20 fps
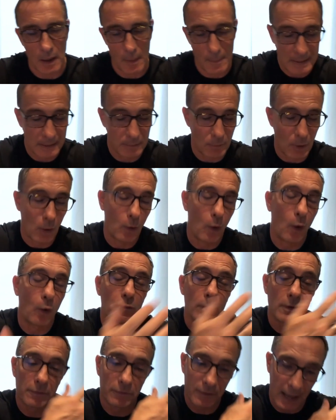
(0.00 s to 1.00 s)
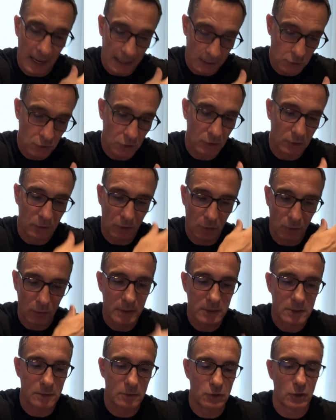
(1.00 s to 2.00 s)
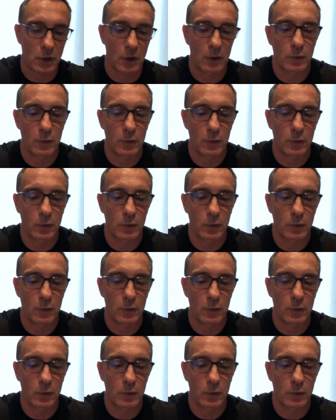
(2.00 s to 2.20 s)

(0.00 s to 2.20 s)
i mean on reflection you need to show